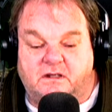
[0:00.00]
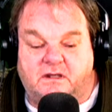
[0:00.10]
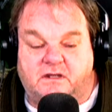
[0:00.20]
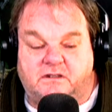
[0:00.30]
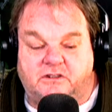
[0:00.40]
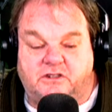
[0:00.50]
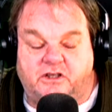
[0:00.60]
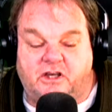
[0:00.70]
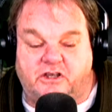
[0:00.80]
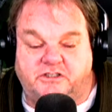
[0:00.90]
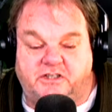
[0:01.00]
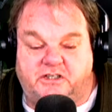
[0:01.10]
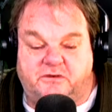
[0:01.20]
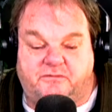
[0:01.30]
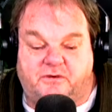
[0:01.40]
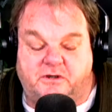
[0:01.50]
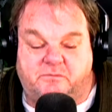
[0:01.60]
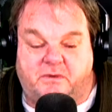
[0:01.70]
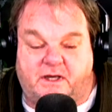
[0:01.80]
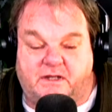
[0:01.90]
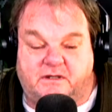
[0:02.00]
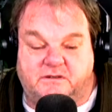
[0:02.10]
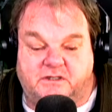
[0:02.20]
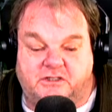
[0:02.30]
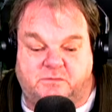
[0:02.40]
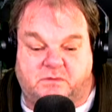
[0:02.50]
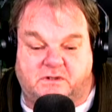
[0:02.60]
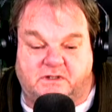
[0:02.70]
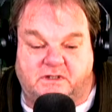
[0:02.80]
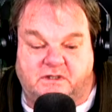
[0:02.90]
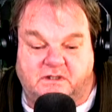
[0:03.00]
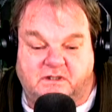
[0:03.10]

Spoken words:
And you guys need to fight back desperately.